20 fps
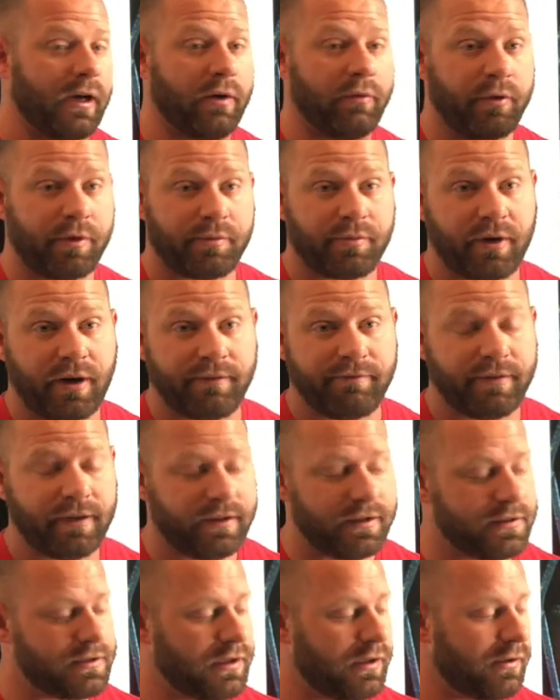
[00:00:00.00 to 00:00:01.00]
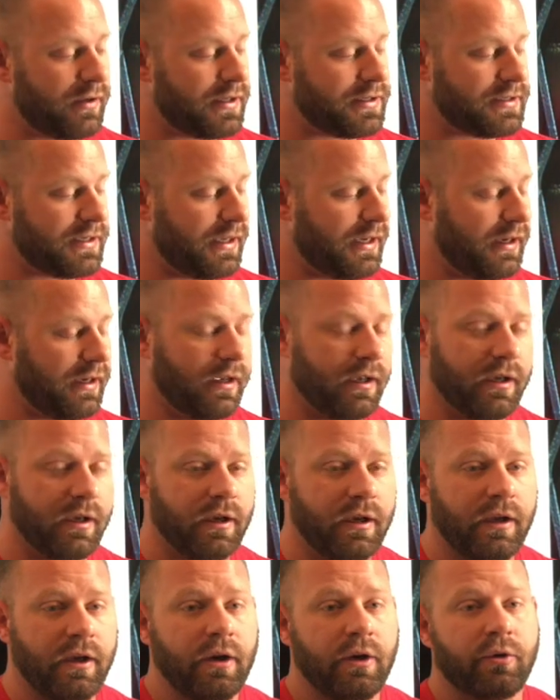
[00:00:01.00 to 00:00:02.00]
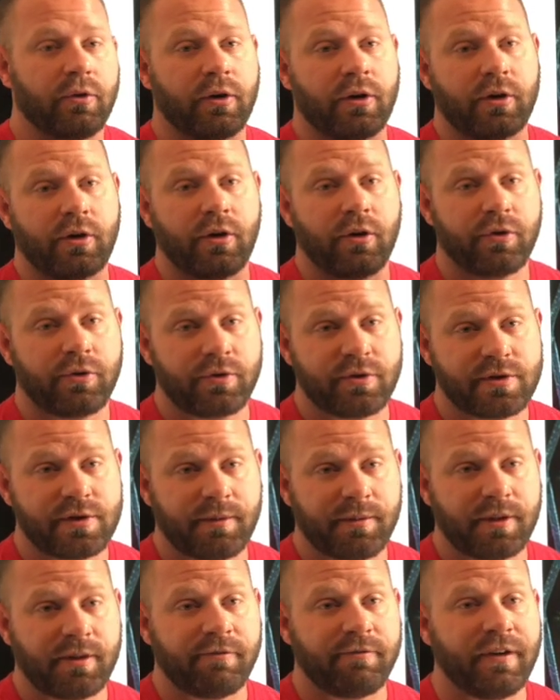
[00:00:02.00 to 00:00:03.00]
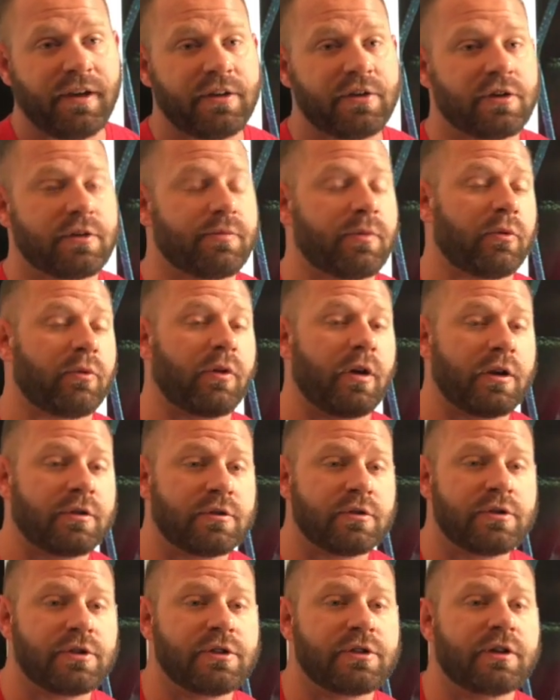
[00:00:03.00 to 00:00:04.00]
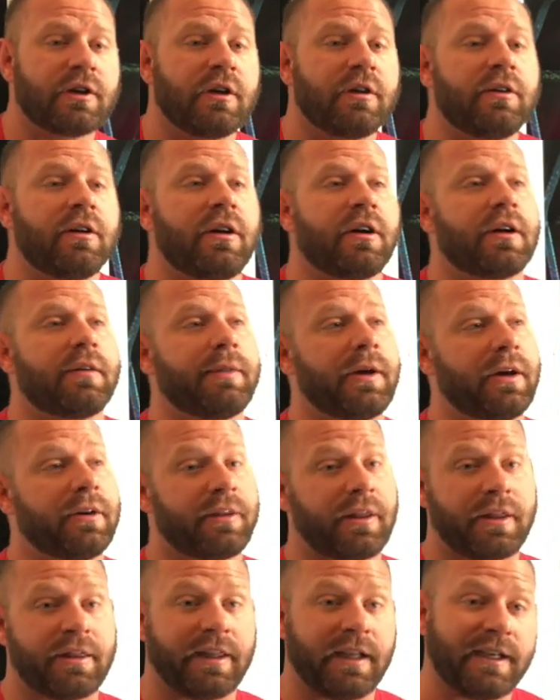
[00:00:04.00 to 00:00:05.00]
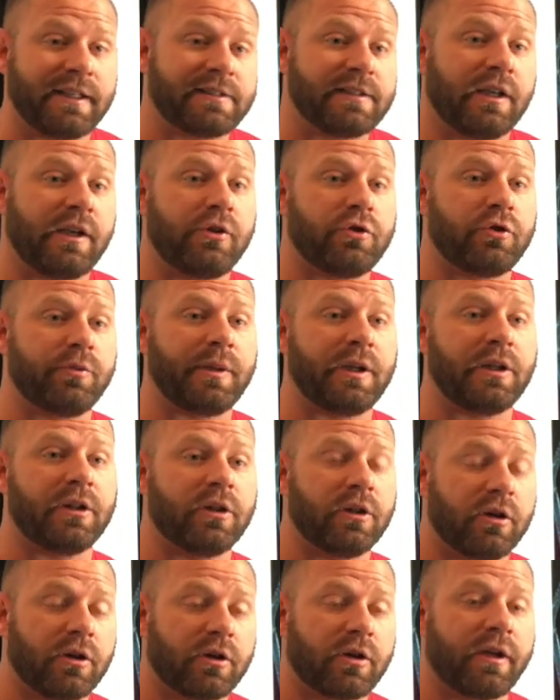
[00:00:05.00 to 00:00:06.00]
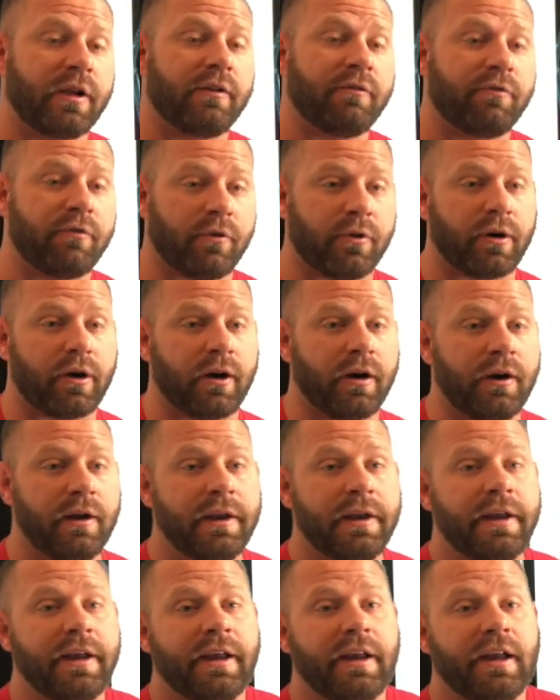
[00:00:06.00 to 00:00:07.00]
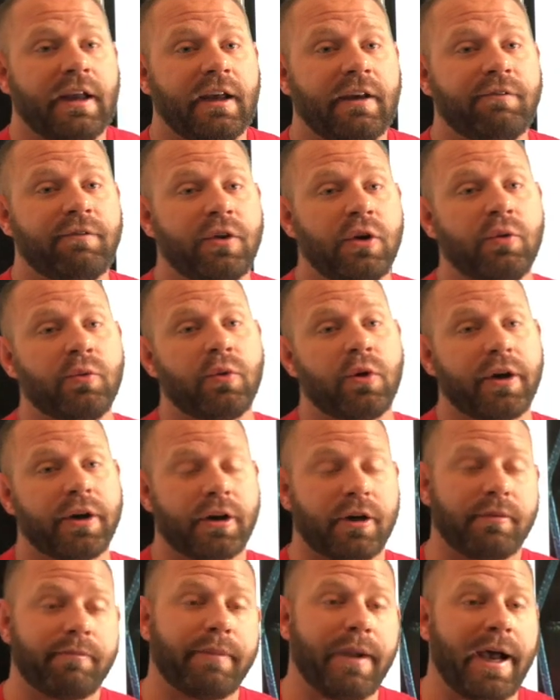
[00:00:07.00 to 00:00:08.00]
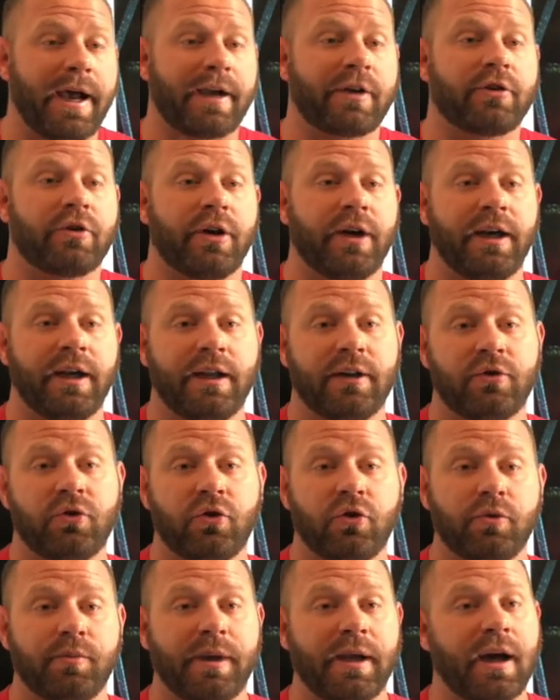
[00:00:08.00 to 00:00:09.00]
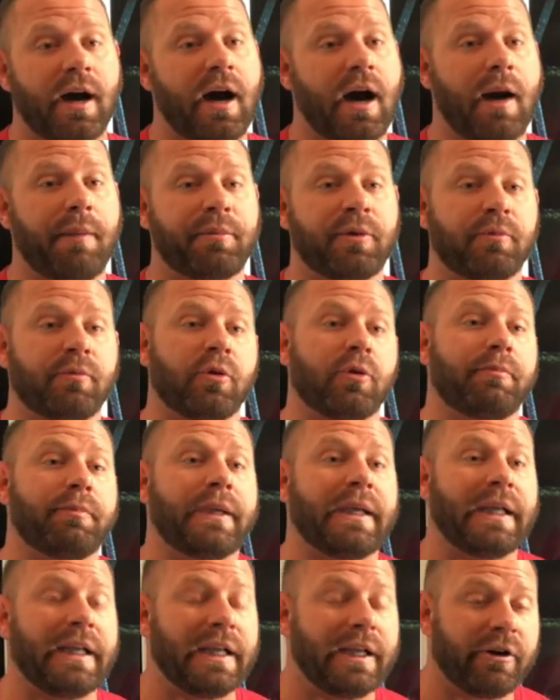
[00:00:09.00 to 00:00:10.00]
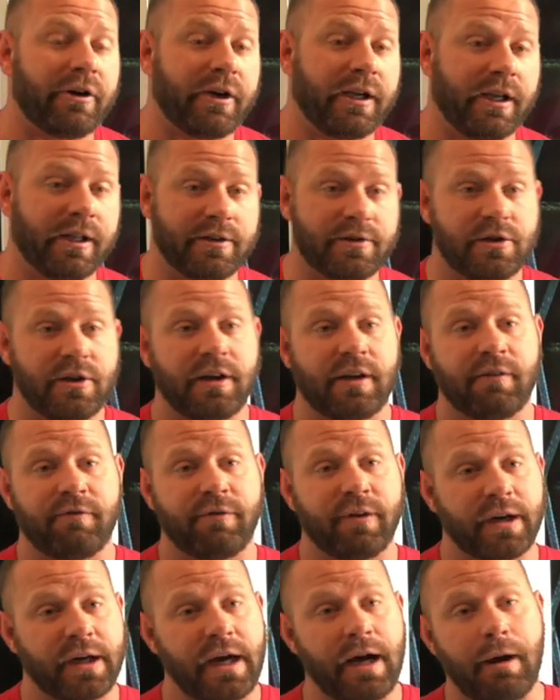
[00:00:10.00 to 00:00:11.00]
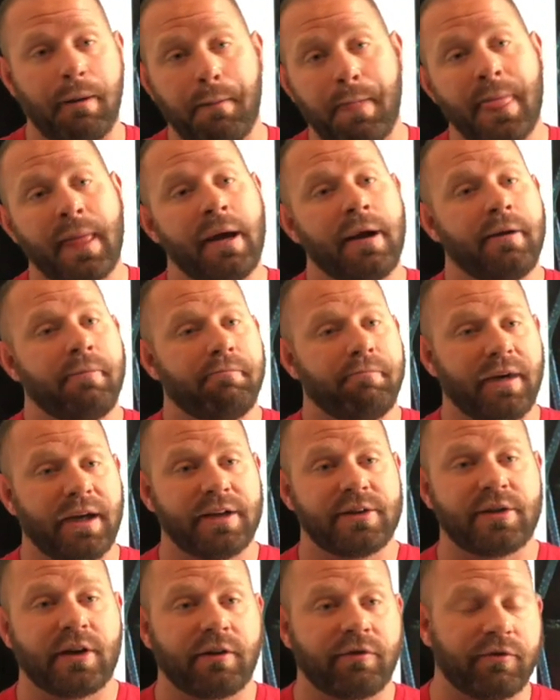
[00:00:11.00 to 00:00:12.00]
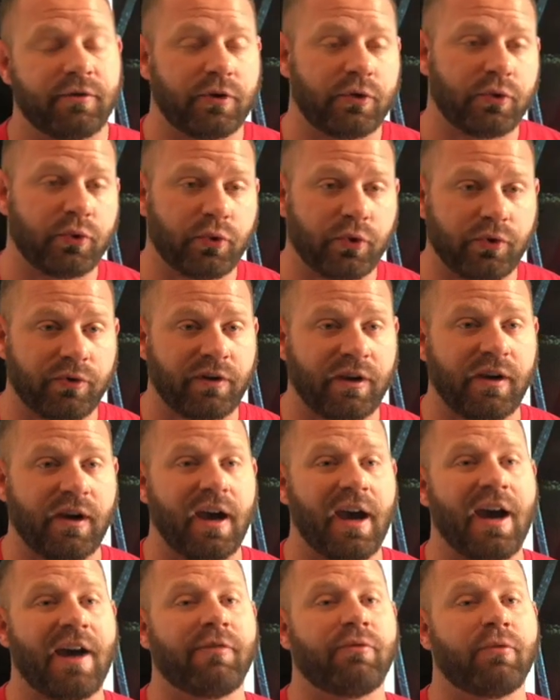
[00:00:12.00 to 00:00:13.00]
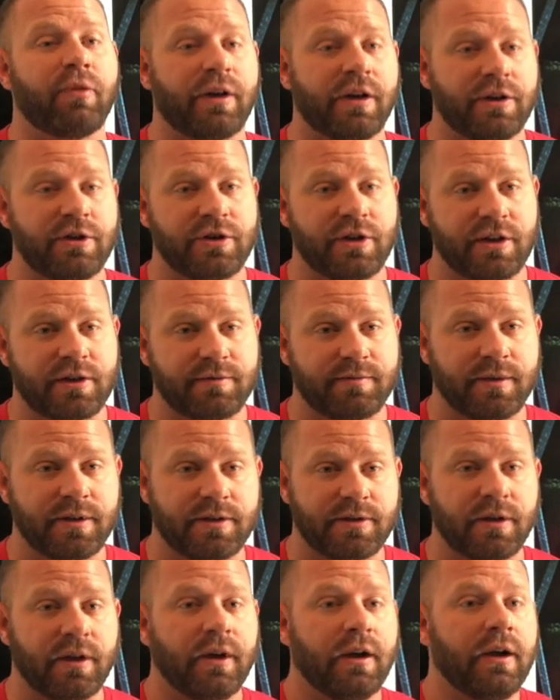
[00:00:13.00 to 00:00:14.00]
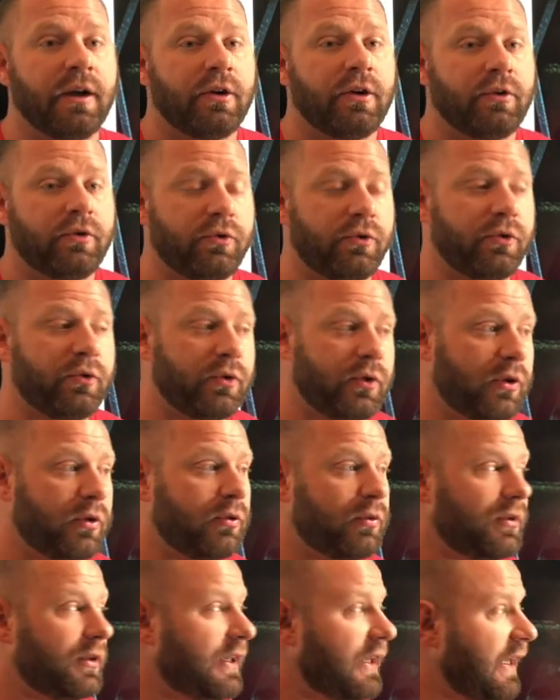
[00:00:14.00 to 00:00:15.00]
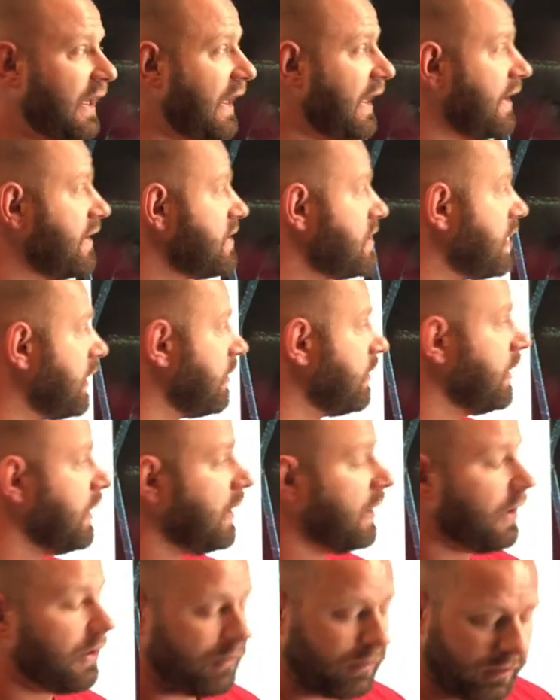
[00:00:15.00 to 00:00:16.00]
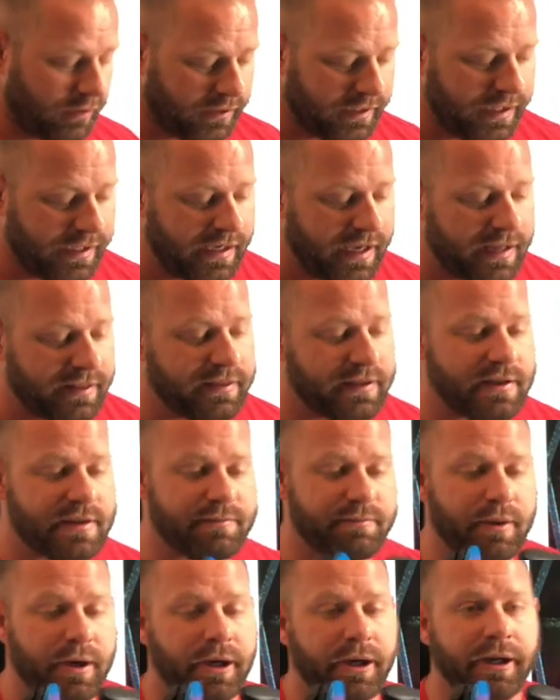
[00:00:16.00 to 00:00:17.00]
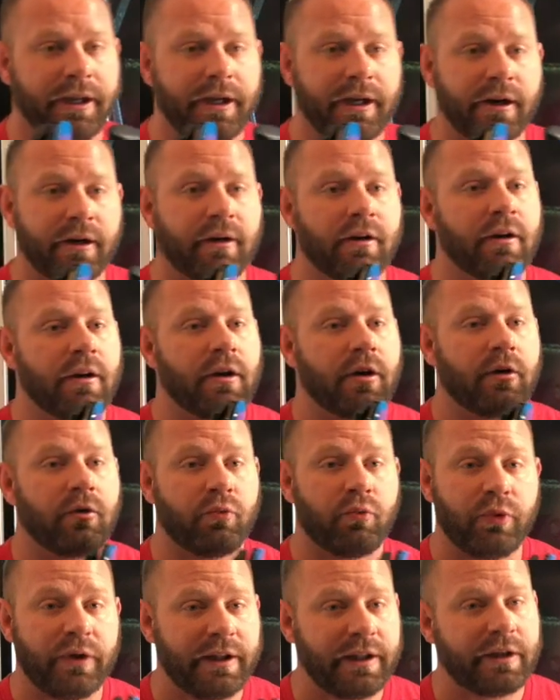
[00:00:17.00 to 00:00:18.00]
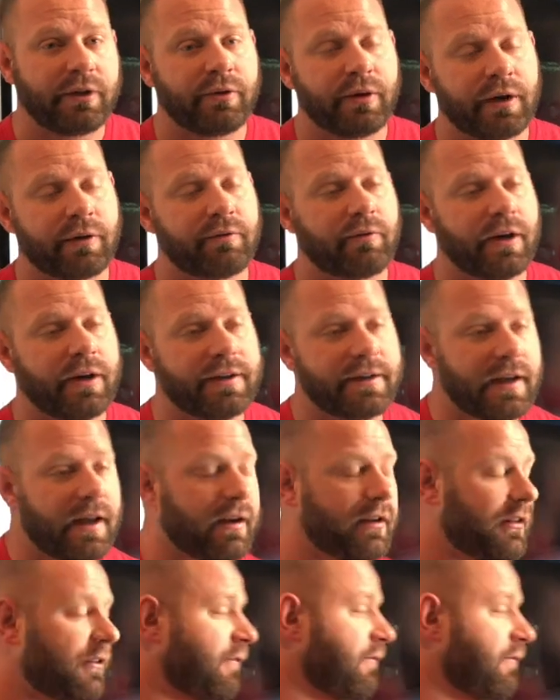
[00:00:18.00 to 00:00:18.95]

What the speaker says: with Prime Fitness USA. We're going to go through some of the features, but we're also just going to talk about the things that you should be looking for if you want your back training to be optimal, period. So you can figure out, based off of the tools that you have, what adjustments do you need. So we're looking at this bar here. Really quick rundown of the